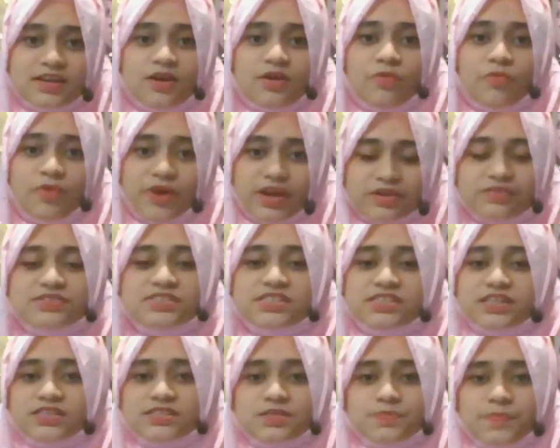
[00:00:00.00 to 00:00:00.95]
When you
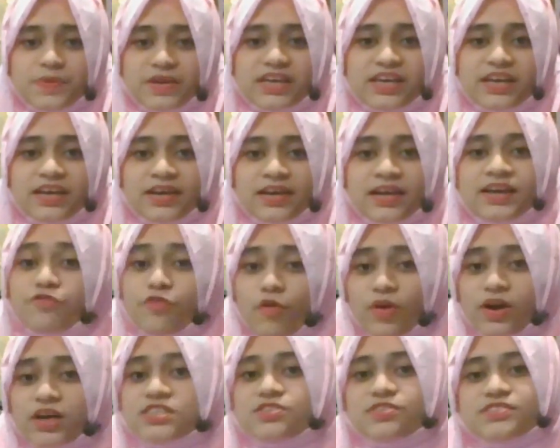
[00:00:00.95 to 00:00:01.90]
start speaking,
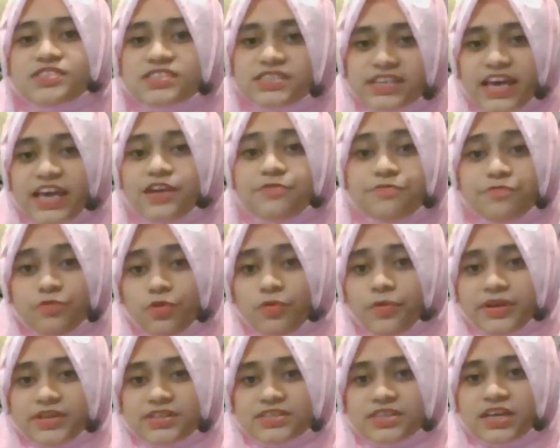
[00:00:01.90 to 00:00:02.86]
focus on staying
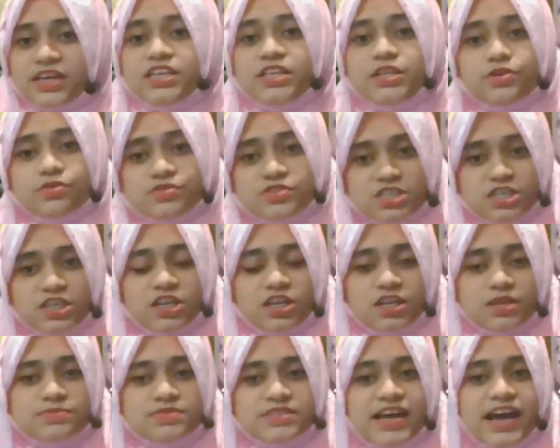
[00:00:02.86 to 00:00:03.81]
fluent. Use
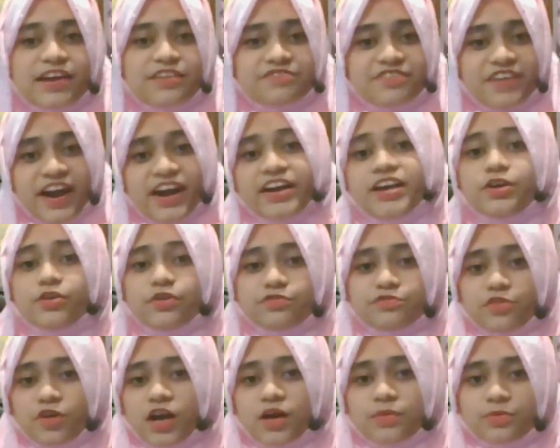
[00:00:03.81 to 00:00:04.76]
synonyms and vary your
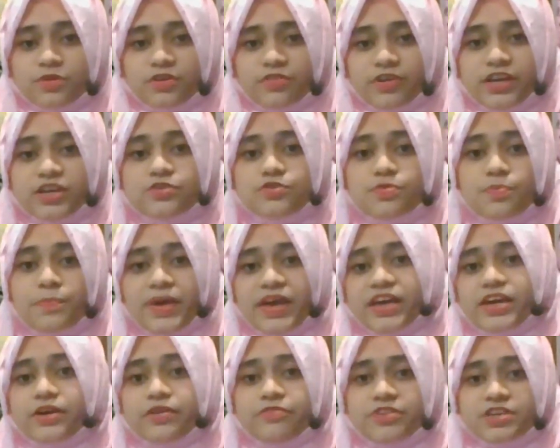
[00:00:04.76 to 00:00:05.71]
vocabulary to
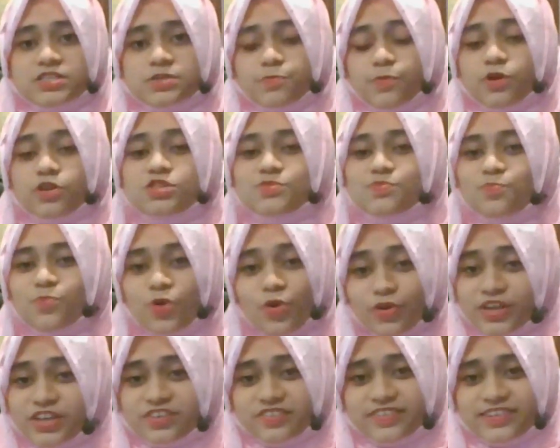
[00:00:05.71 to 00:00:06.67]
make your response more
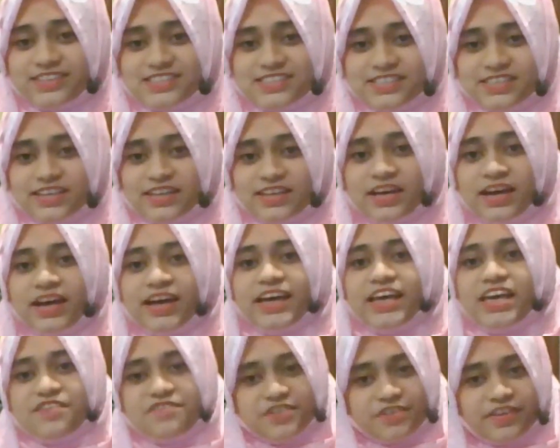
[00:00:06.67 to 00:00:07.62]
interesting.
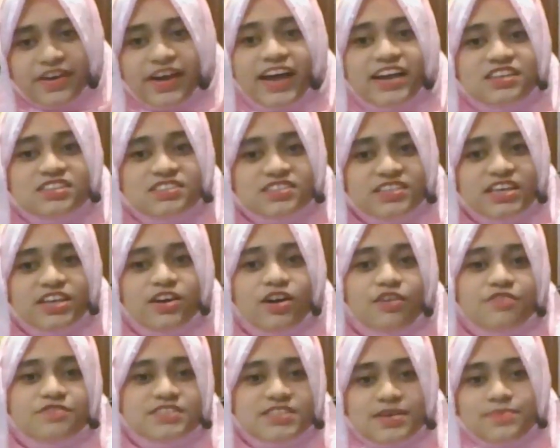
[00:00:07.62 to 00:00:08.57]
If you can't think
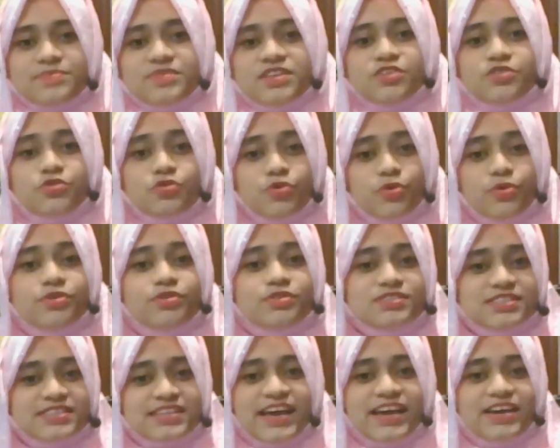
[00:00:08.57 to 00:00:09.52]
of something true to
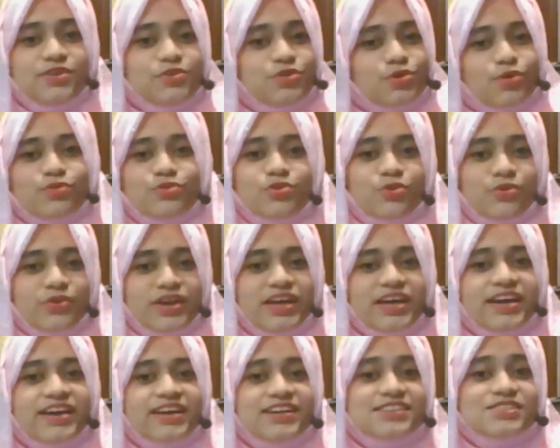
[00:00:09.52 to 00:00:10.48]
say, don't worry,
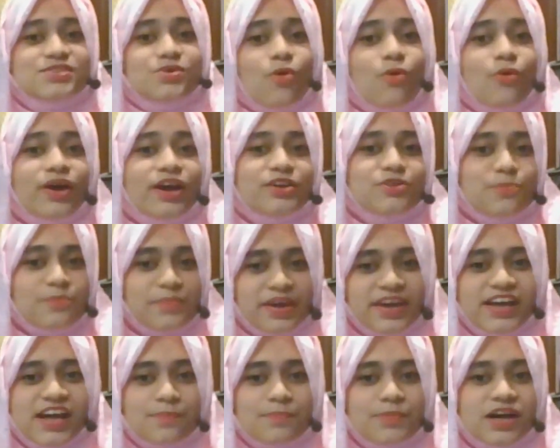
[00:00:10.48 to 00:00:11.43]
it's okay to
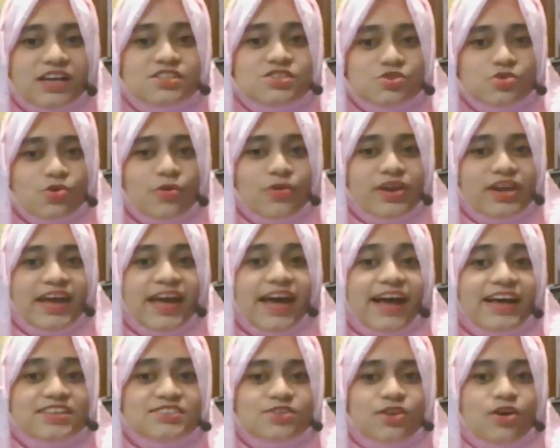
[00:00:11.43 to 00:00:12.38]
make up a story
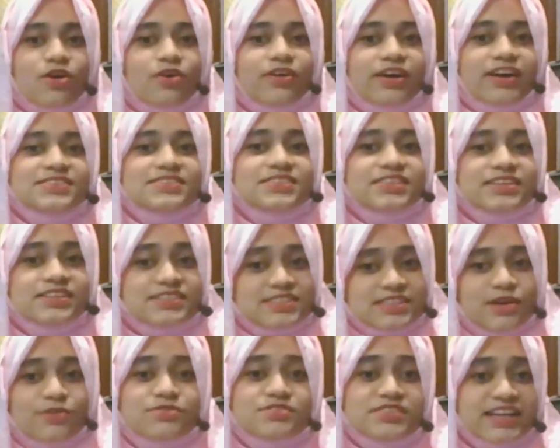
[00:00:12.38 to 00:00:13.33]
as long as it
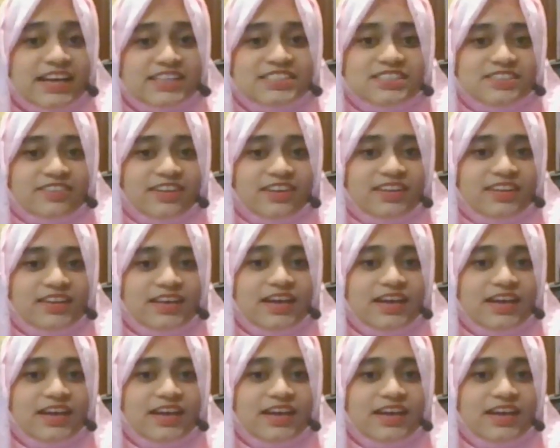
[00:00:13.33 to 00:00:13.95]
sounds natural.